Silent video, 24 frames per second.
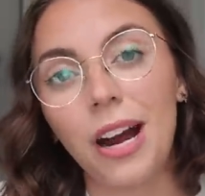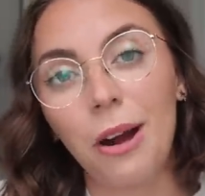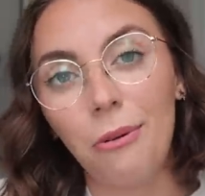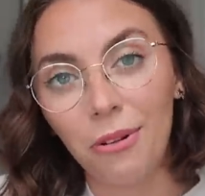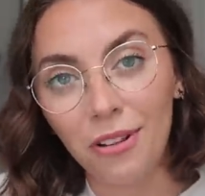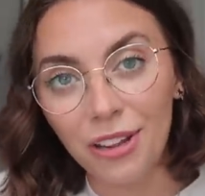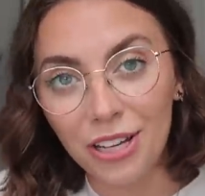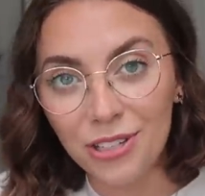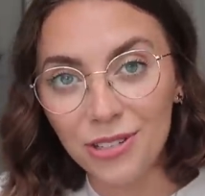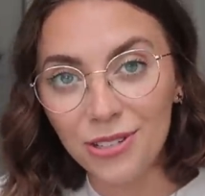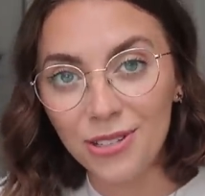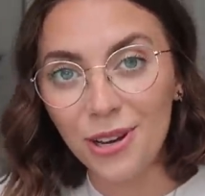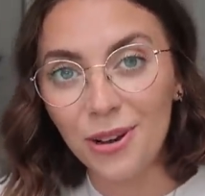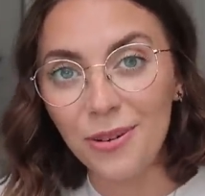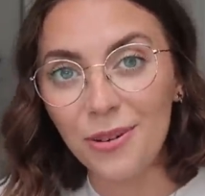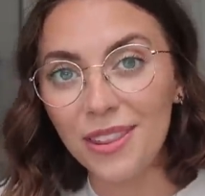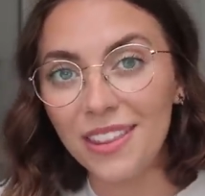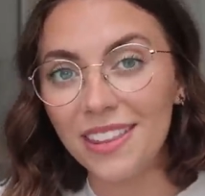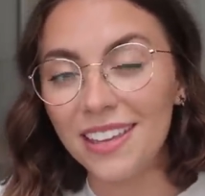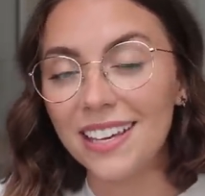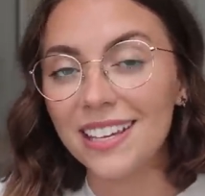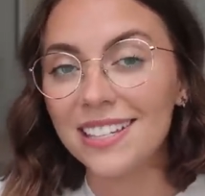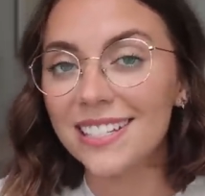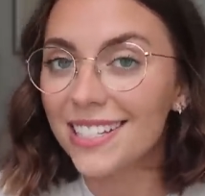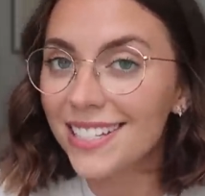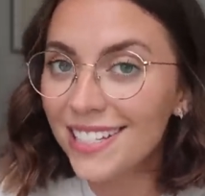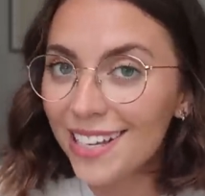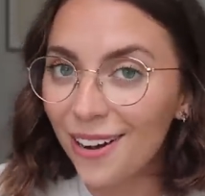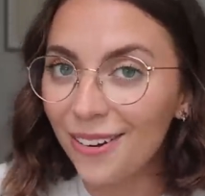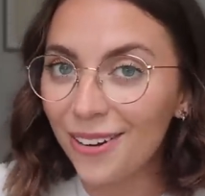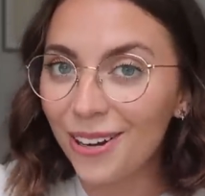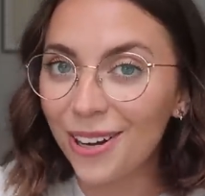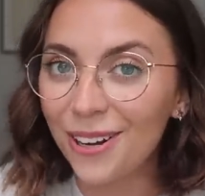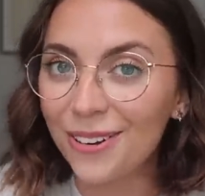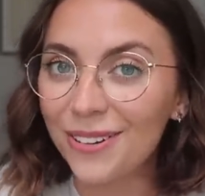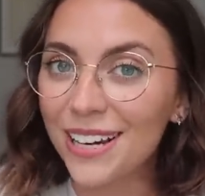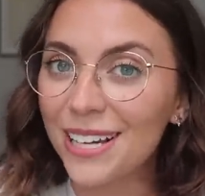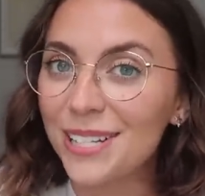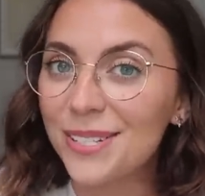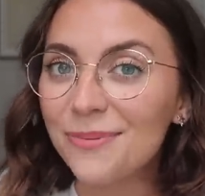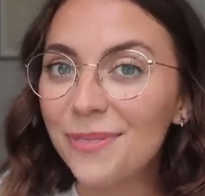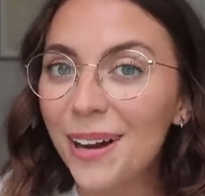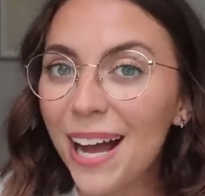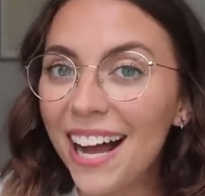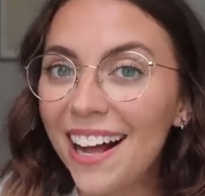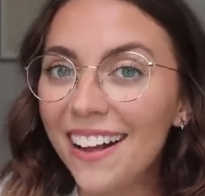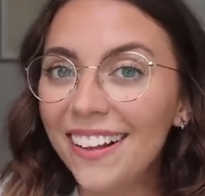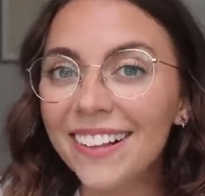I will let you know the discount code as
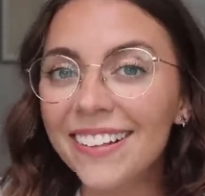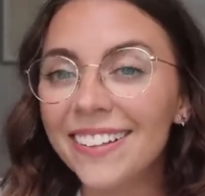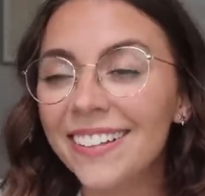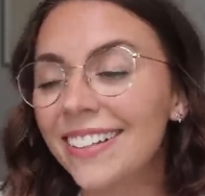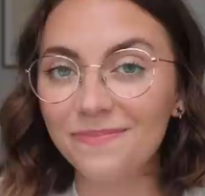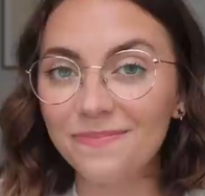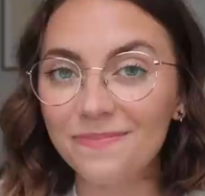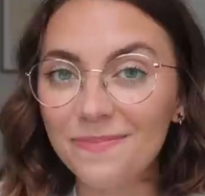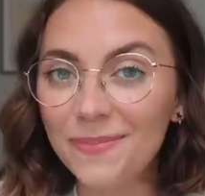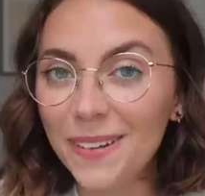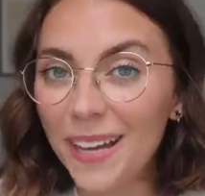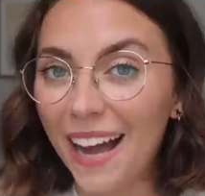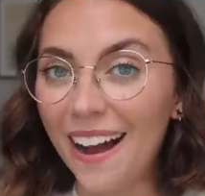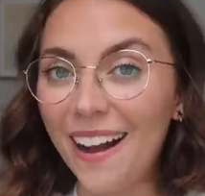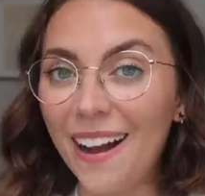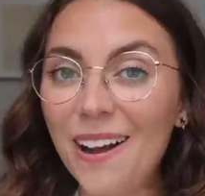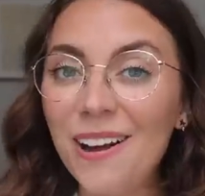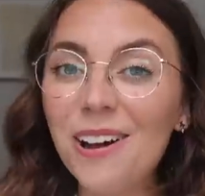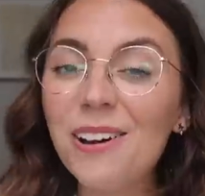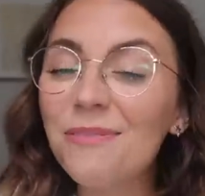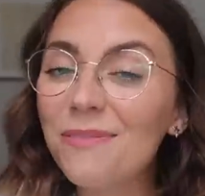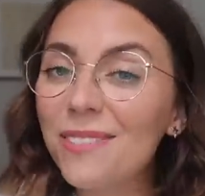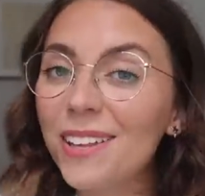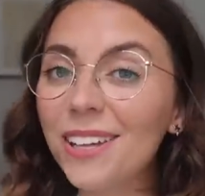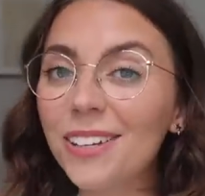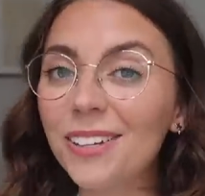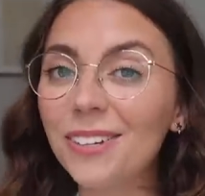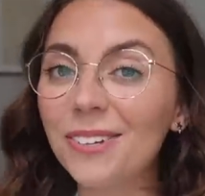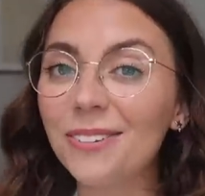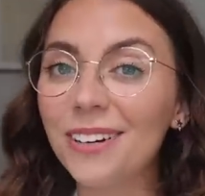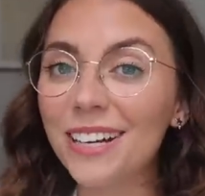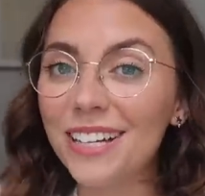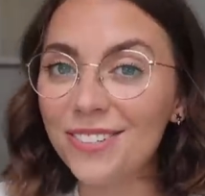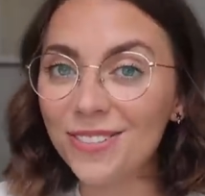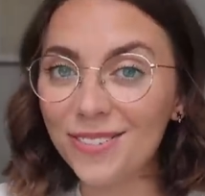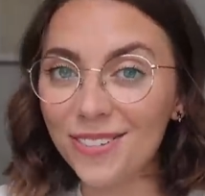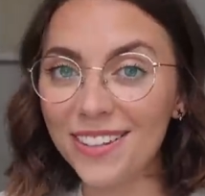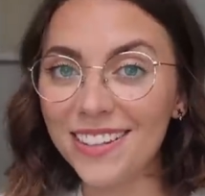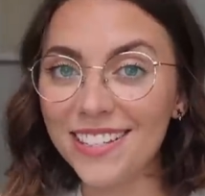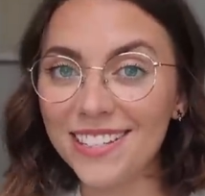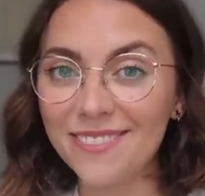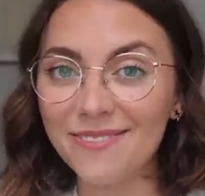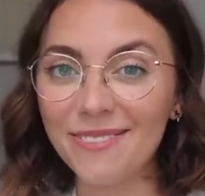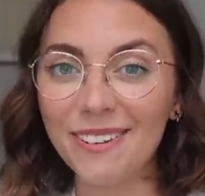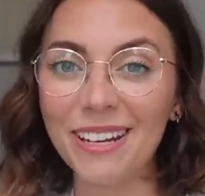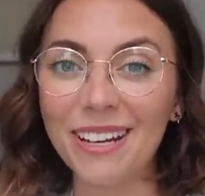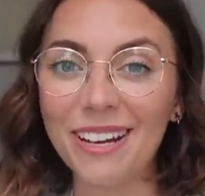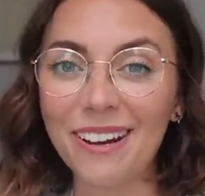well. But yeah, I hope that you enjoyed
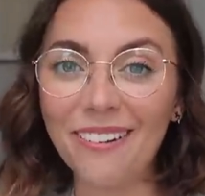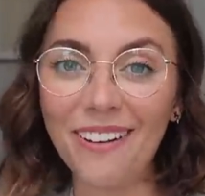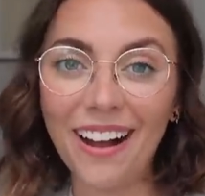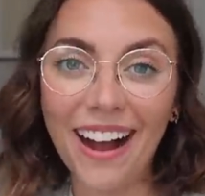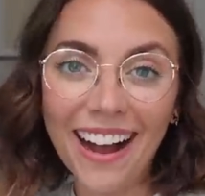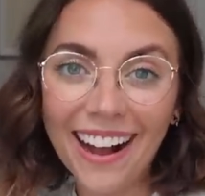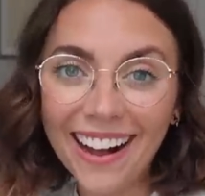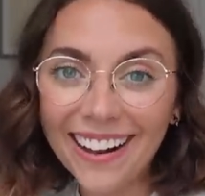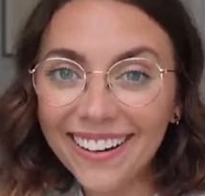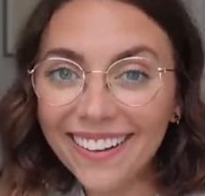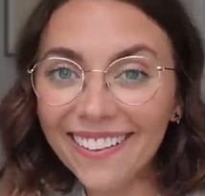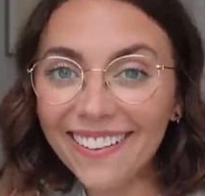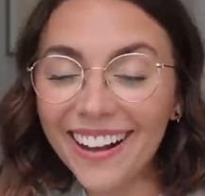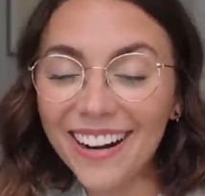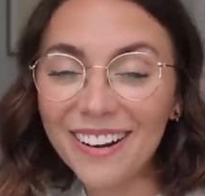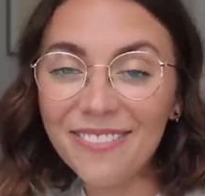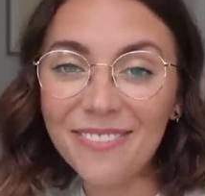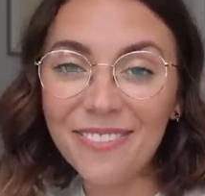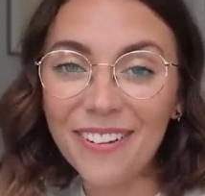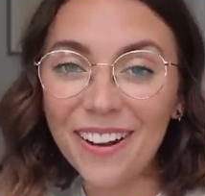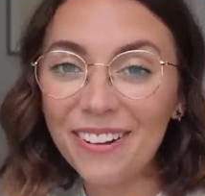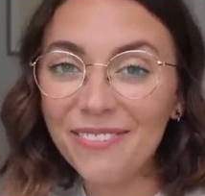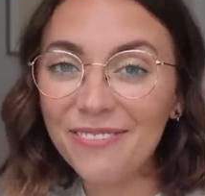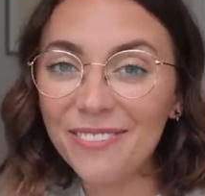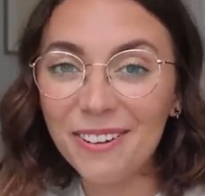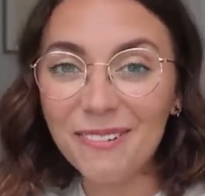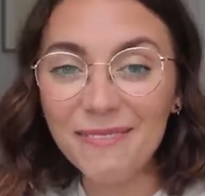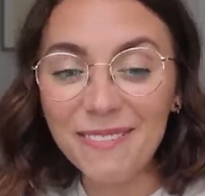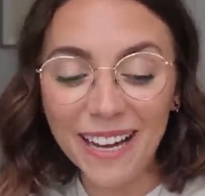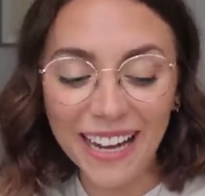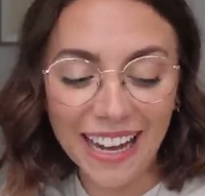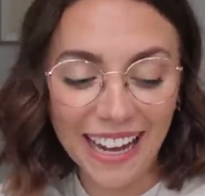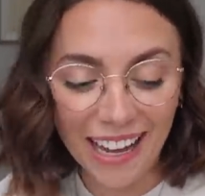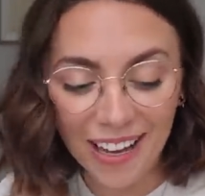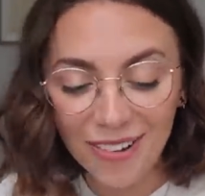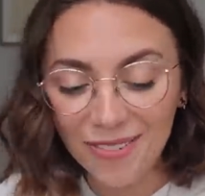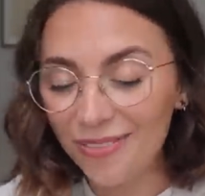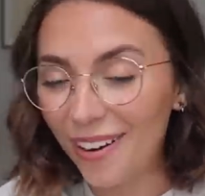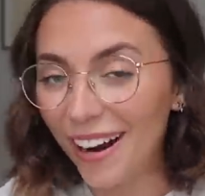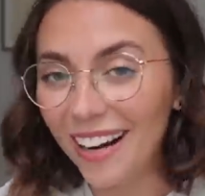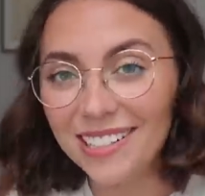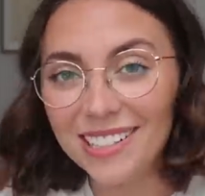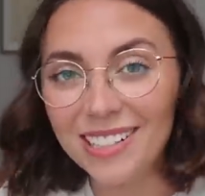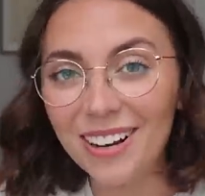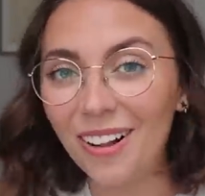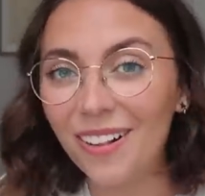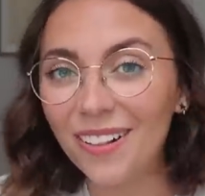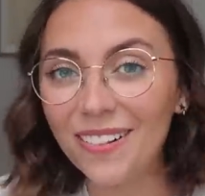this video. I had a lot of fun filming it and
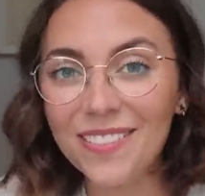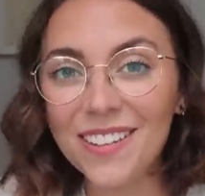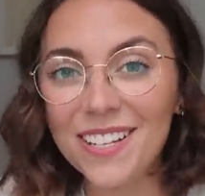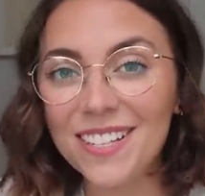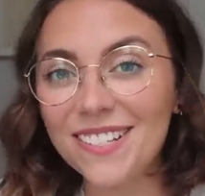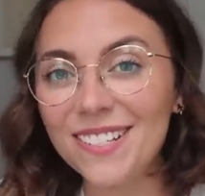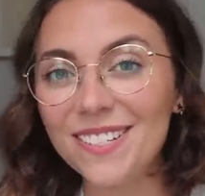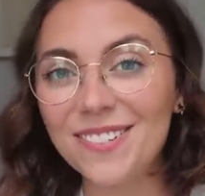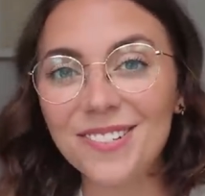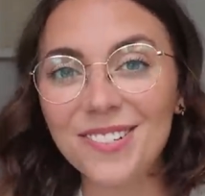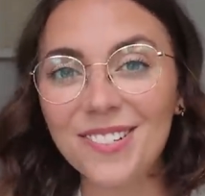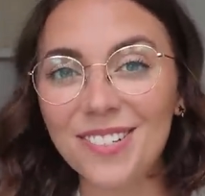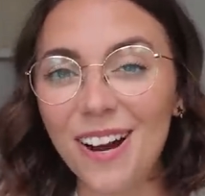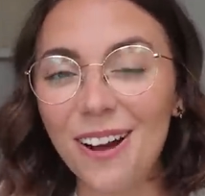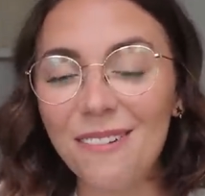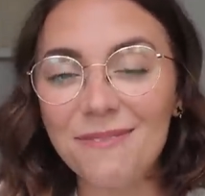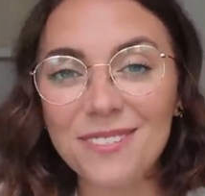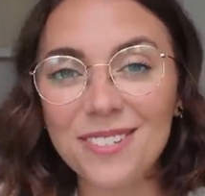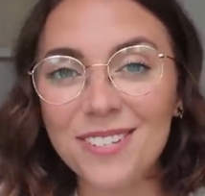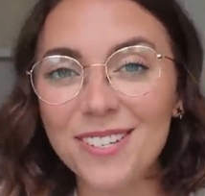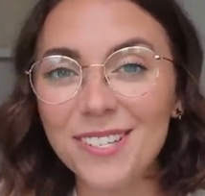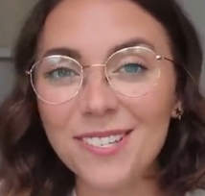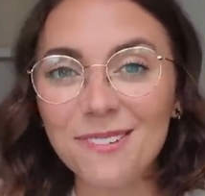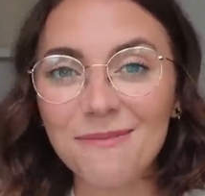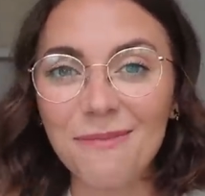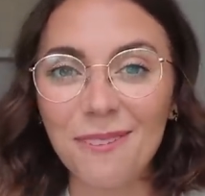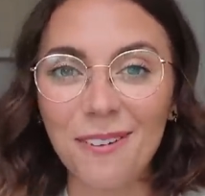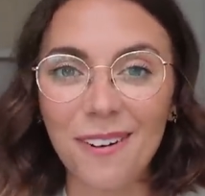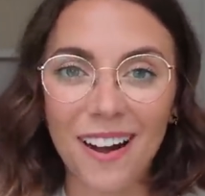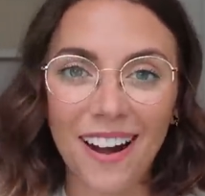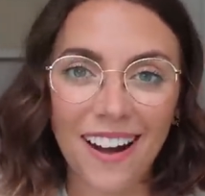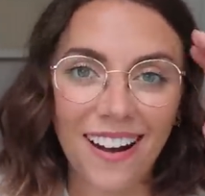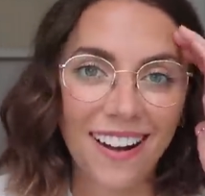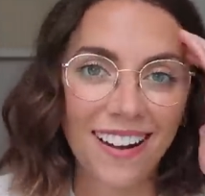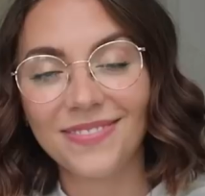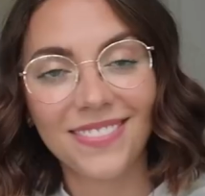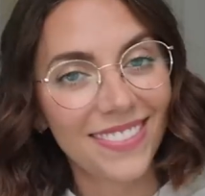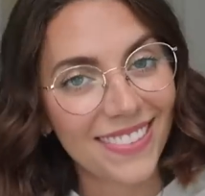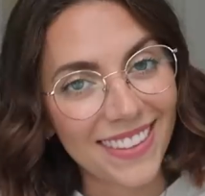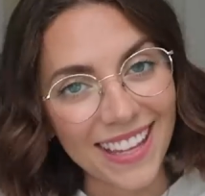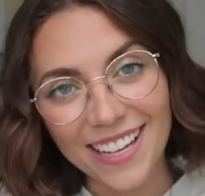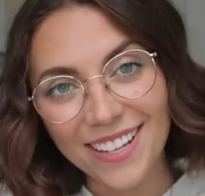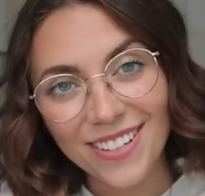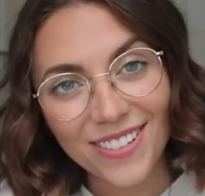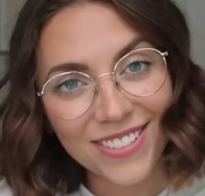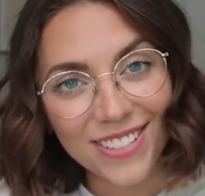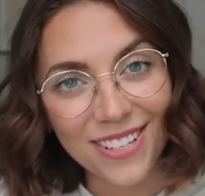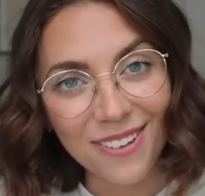finding all of these new shops to support
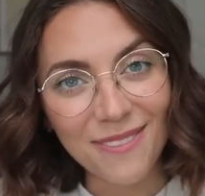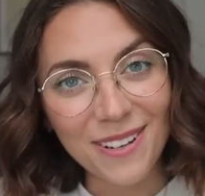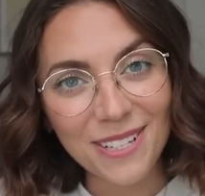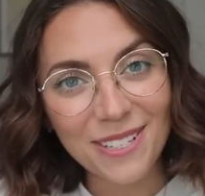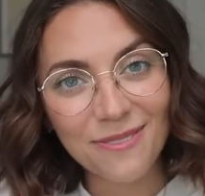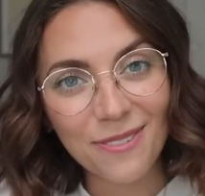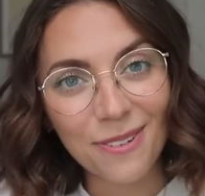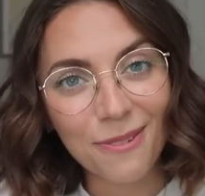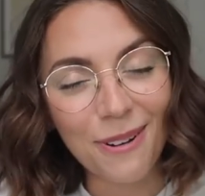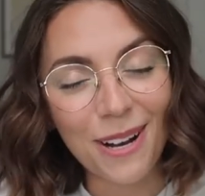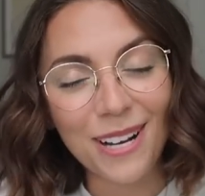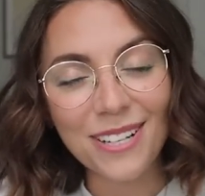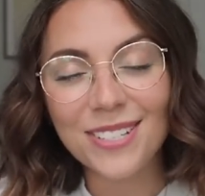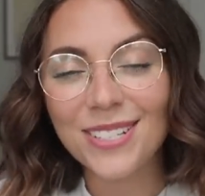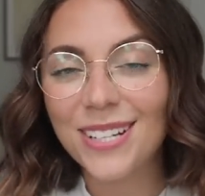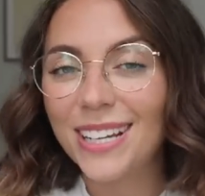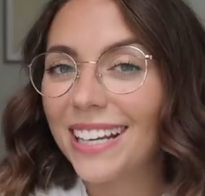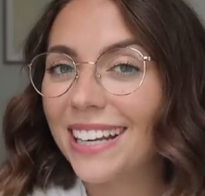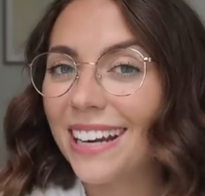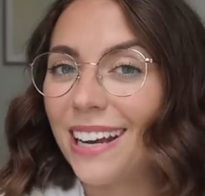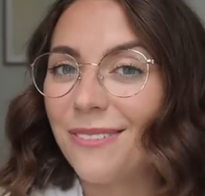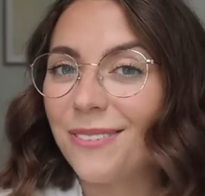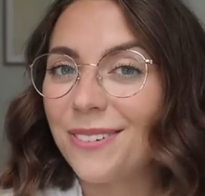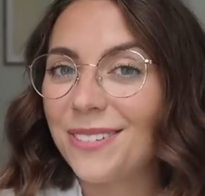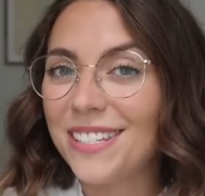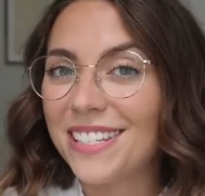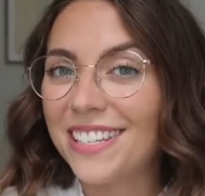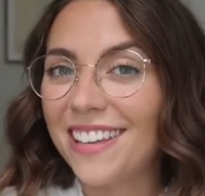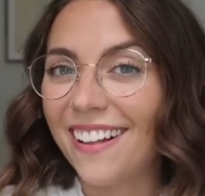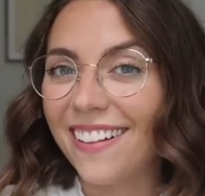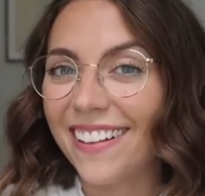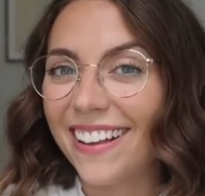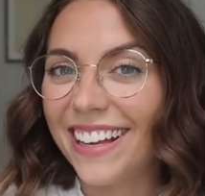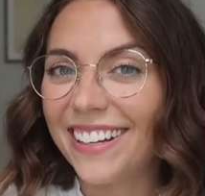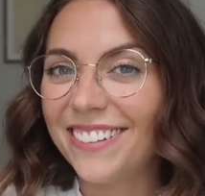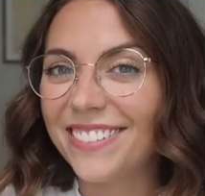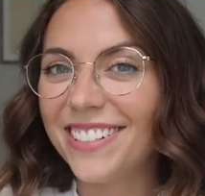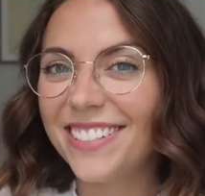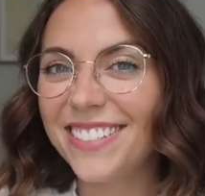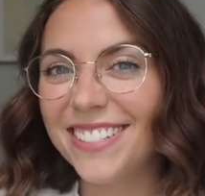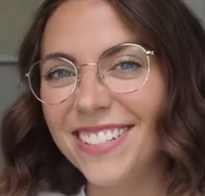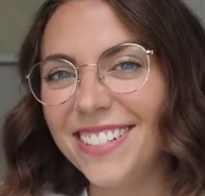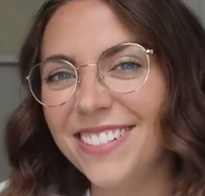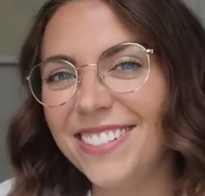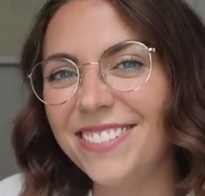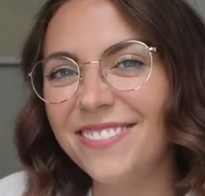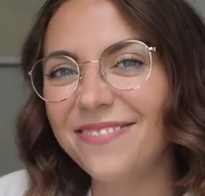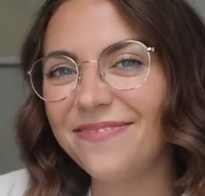Thank you so much for watching and I will see y'all again real
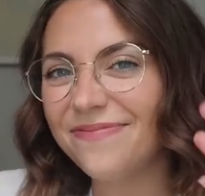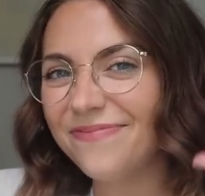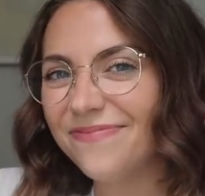soon.